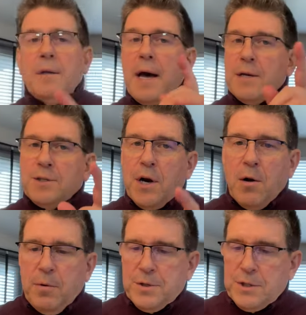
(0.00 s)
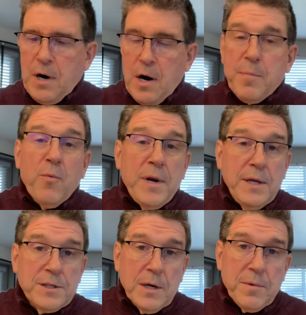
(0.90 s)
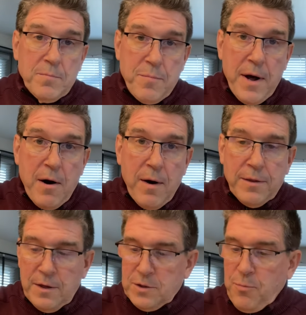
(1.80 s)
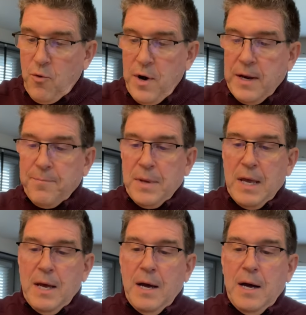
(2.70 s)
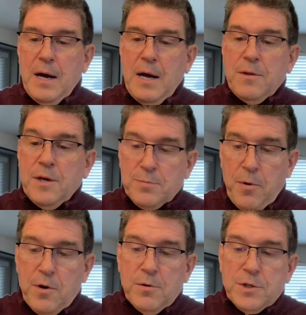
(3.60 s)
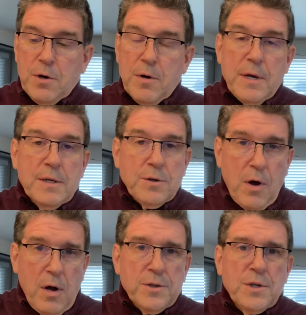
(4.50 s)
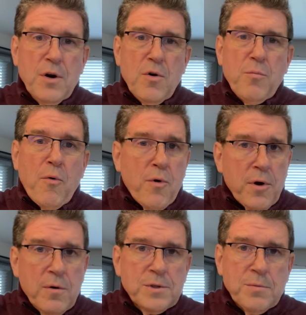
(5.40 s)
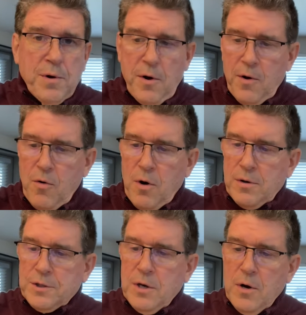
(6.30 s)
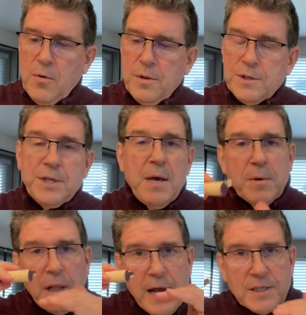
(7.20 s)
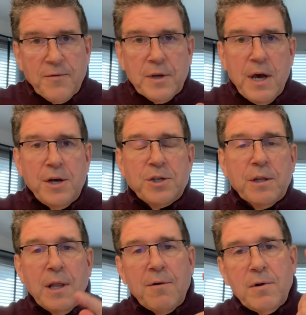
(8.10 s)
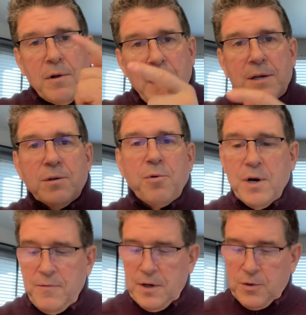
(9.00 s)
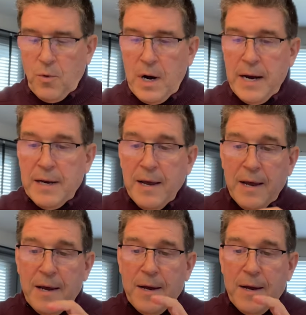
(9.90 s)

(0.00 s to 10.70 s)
Not a terrible start, but we need something better at this point. This producer is also Bordeaux Superieur, so the same classification level as the previous wine.